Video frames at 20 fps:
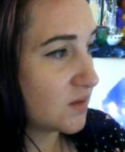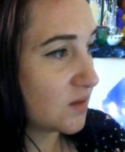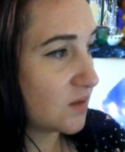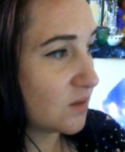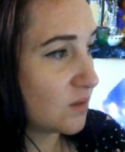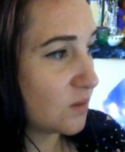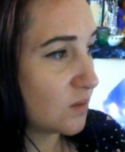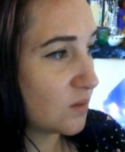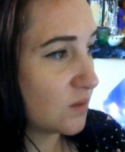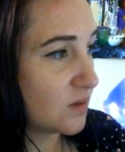
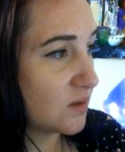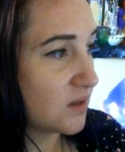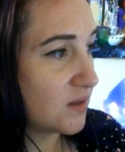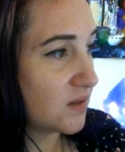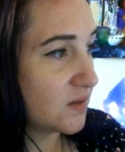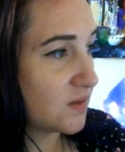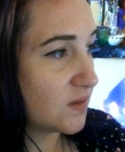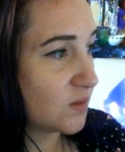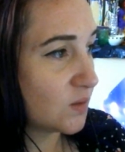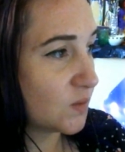So
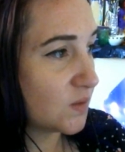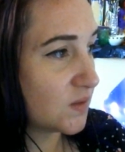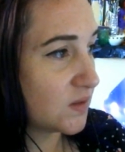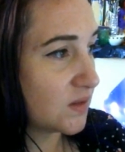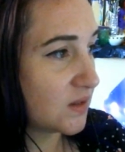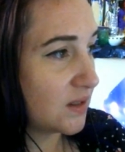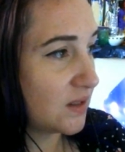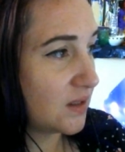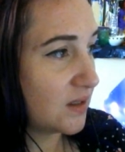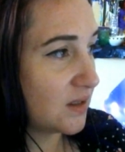this
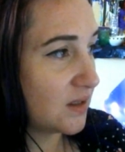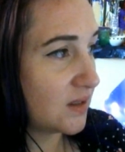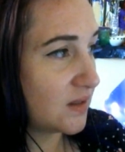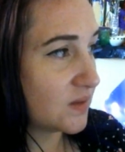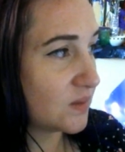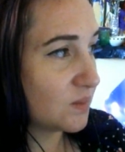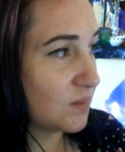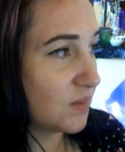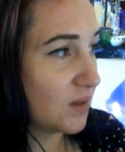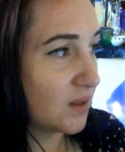you'll see
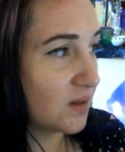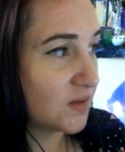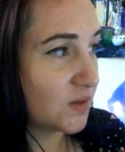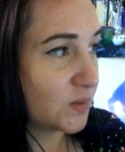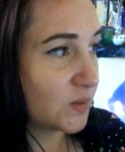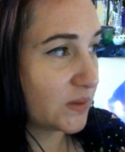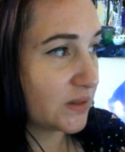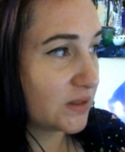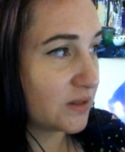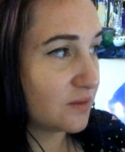is
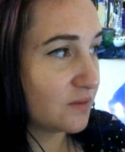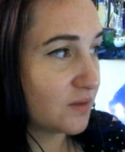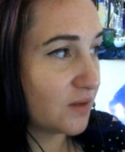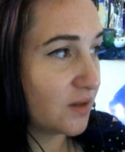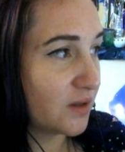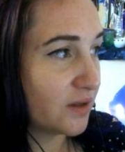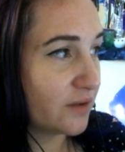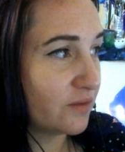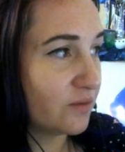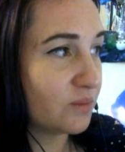
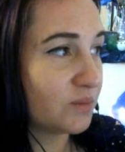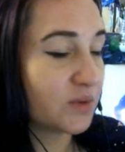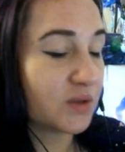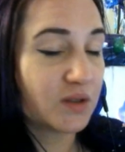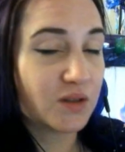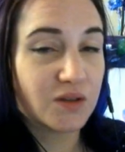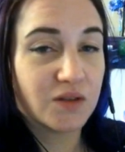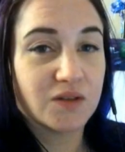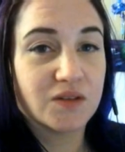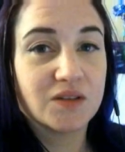-25
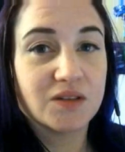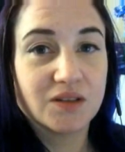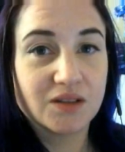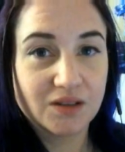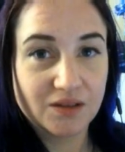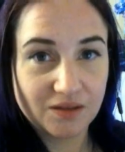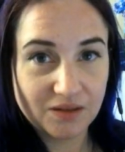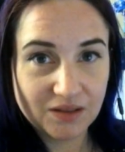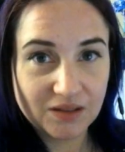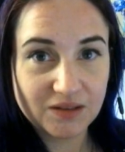
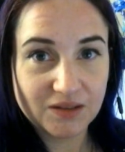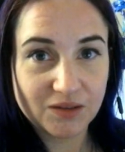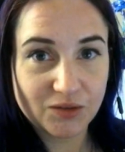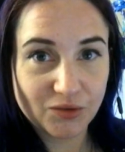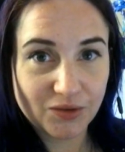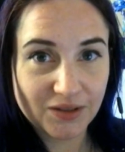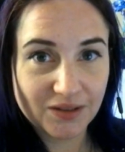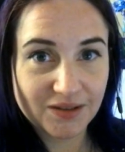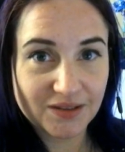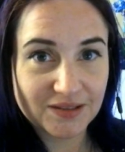because
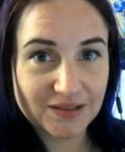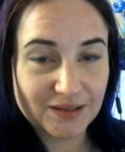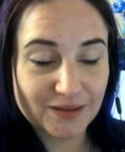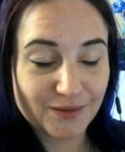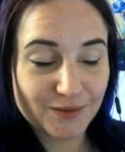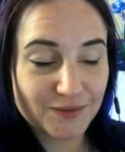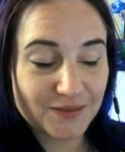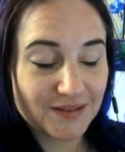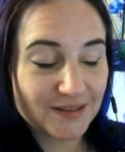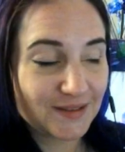it's a drink
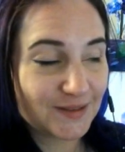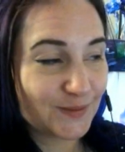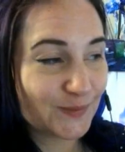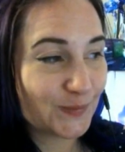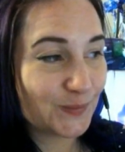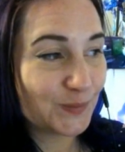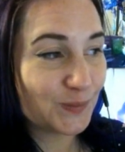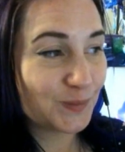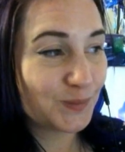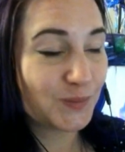that's out of
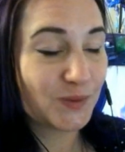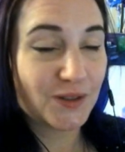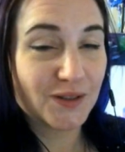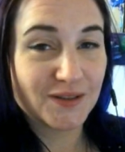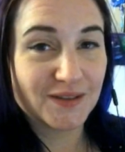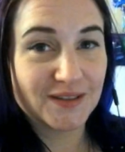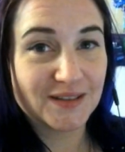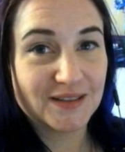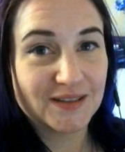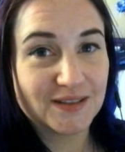season
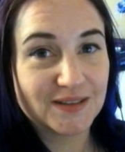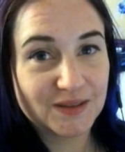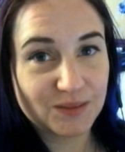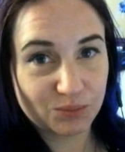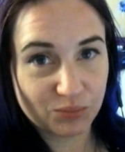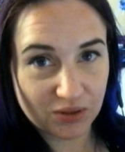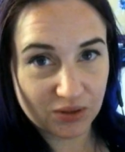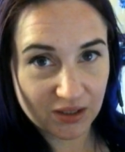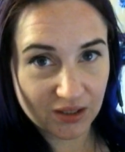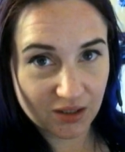because it
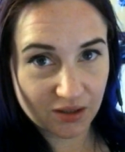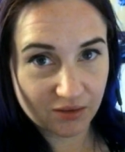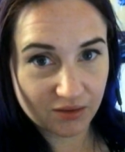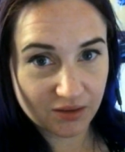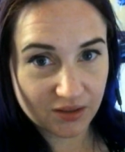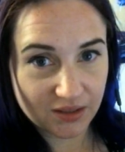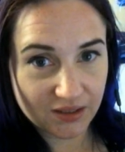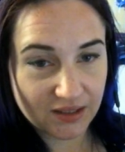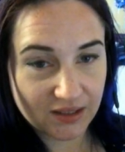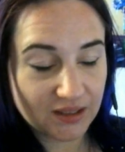is spring
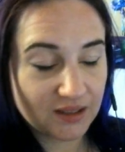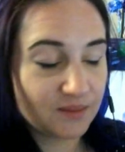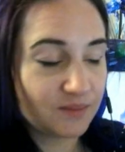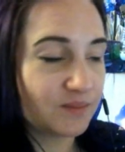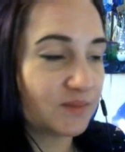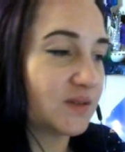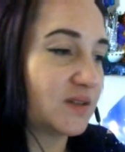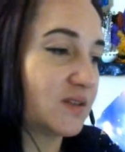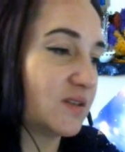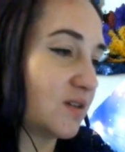
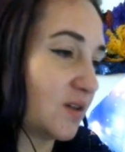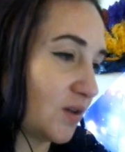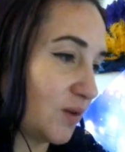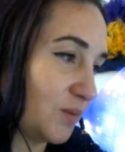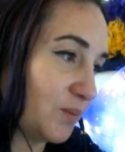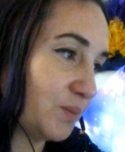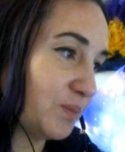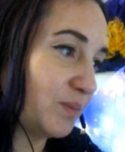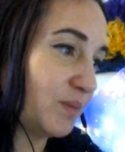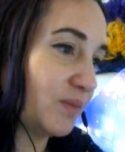currently. So